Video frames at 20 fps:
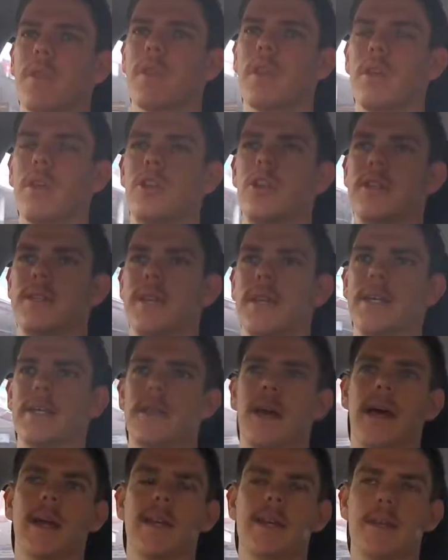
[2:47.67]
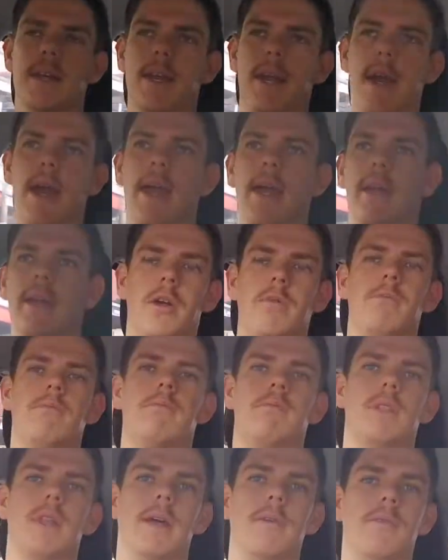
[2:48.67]
just things like dead hang,
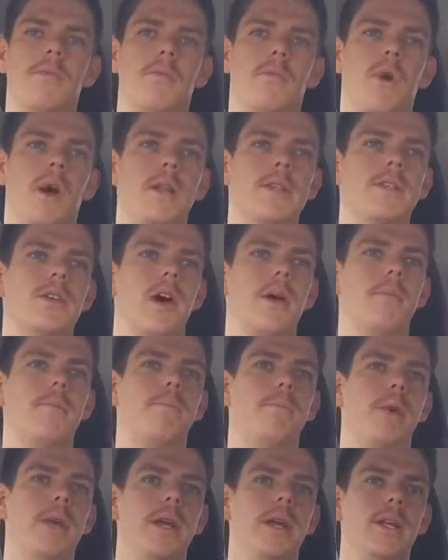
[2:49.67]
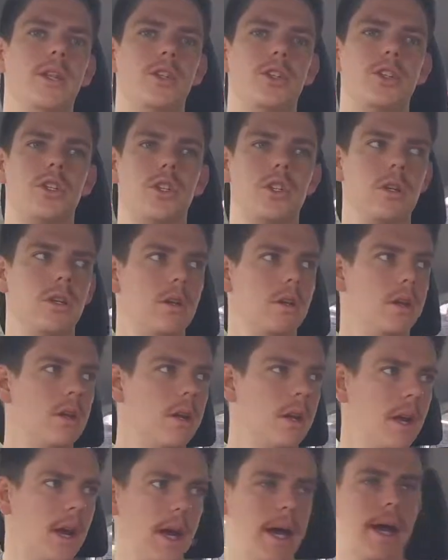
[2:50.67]
left and right side bridge,
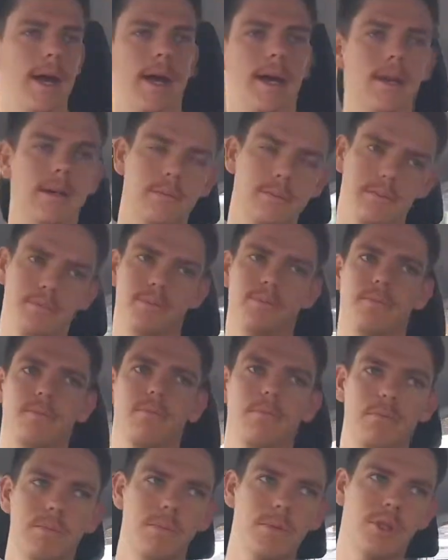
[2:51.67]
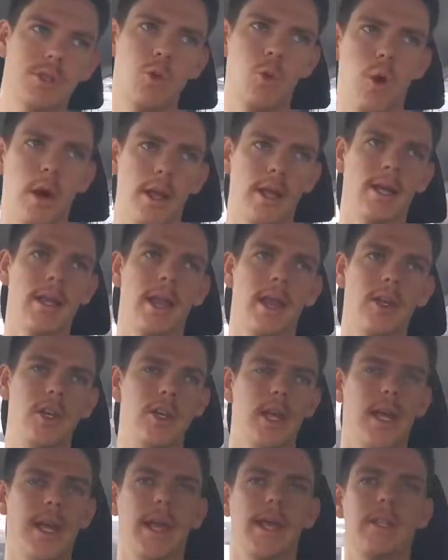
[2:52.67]
squatting and
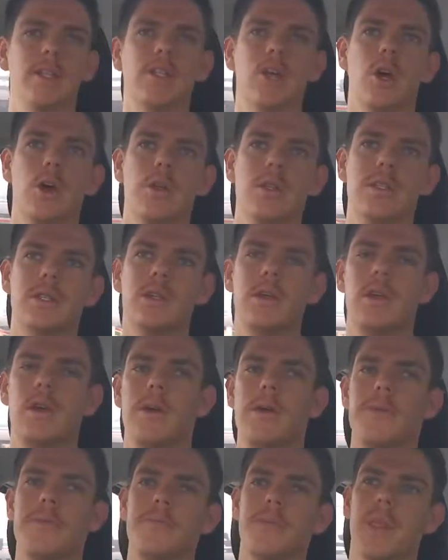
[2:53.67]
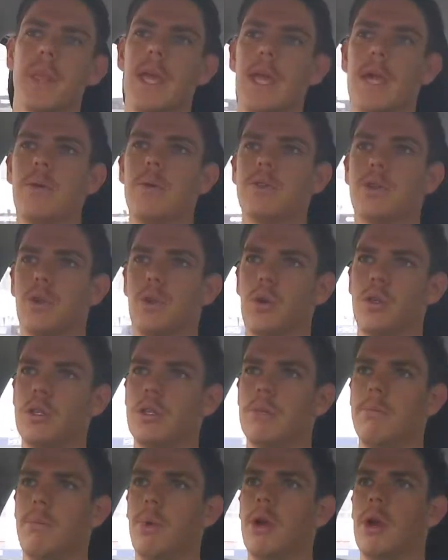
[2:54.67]
lunging again. So it was good
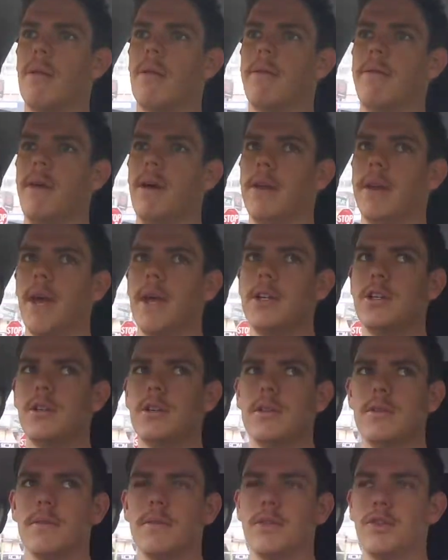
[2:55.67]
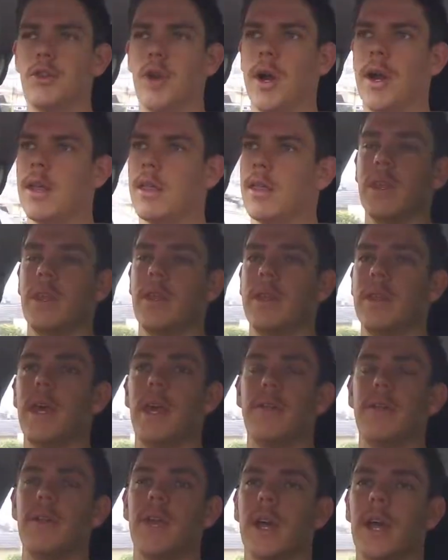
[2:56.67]
to build up the foundations of strength. Yeah,
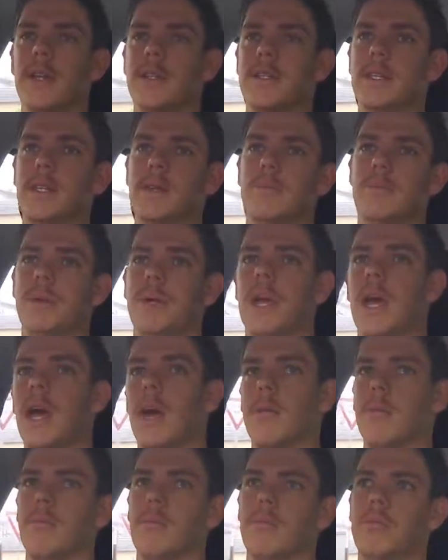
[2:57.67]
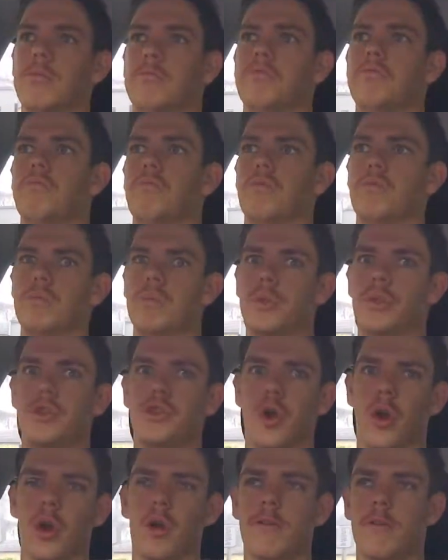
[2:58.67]
I felt like I did become
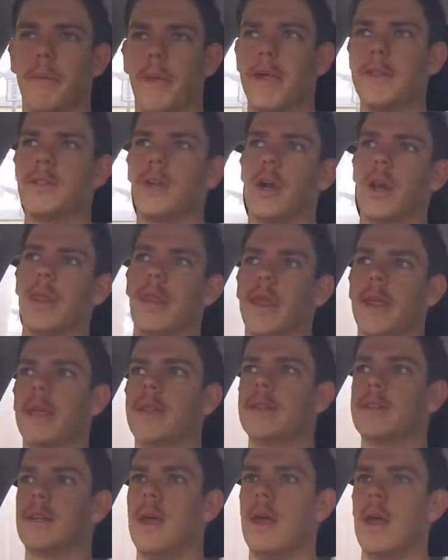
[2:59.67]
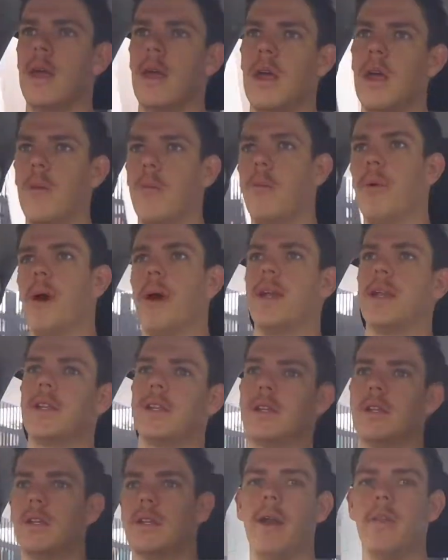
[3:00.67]
stronger from that side of things,
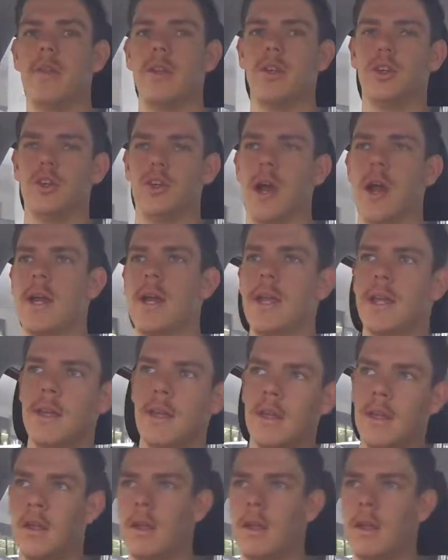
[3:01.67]
but in the training